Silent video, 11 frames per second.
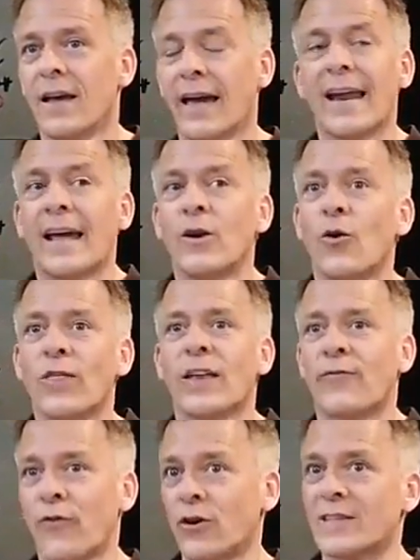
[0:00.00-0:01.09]
And I know that
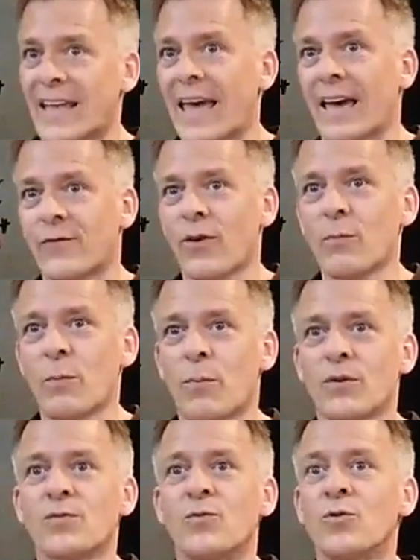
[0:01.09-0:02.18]
firsthand from a
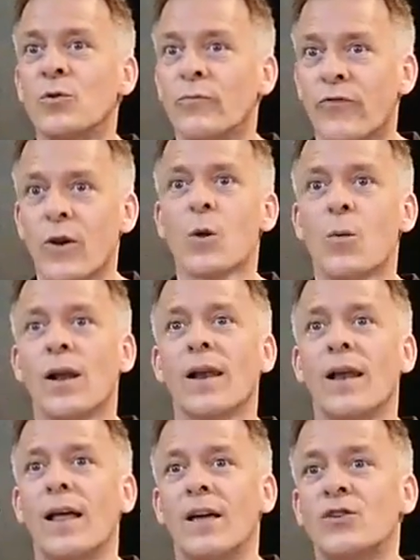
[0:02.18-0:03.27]
person who knew him very well.